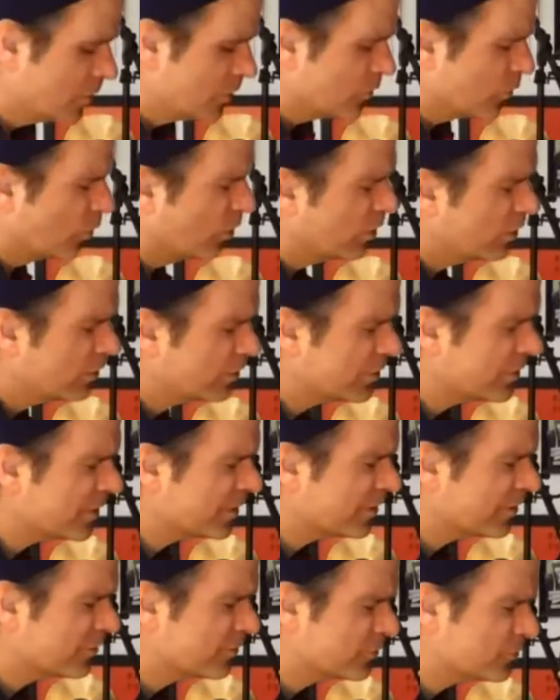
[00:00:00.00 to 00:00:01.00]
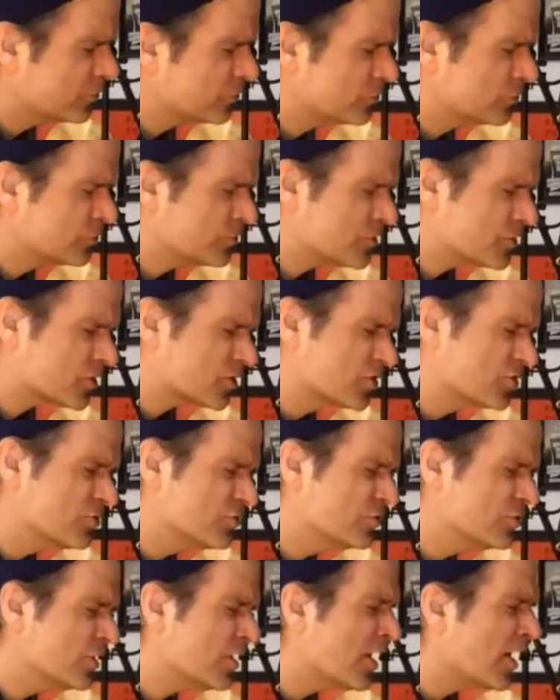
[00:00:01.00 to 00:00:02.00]
What else
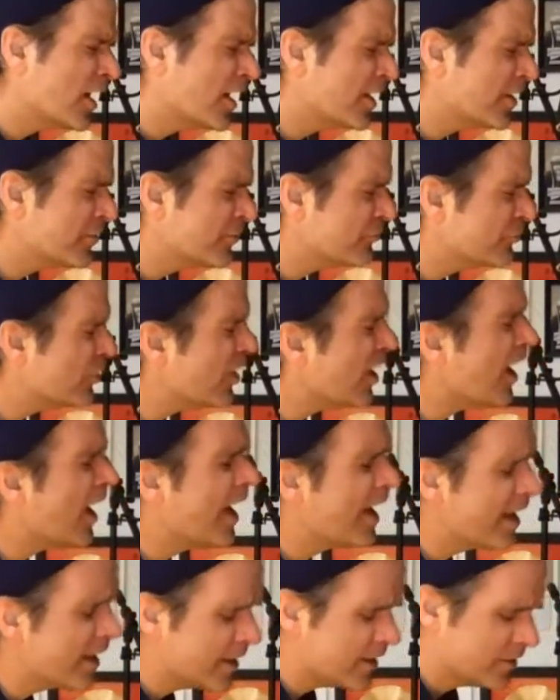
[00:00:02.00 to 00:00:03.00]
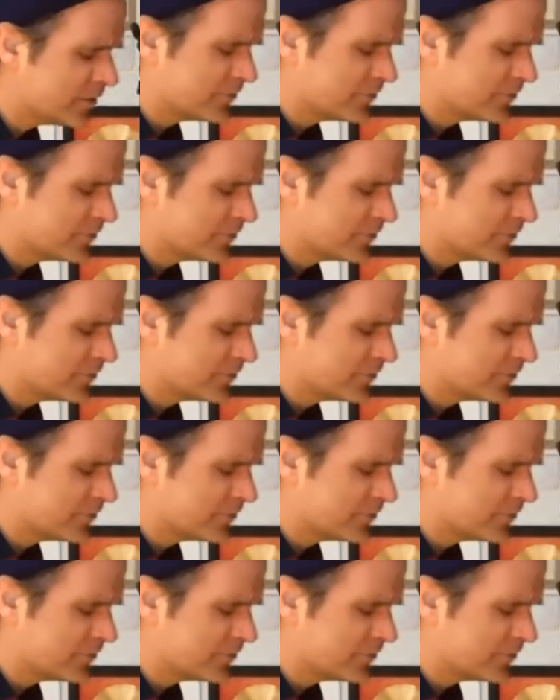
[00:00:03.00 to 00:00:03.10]
could I write?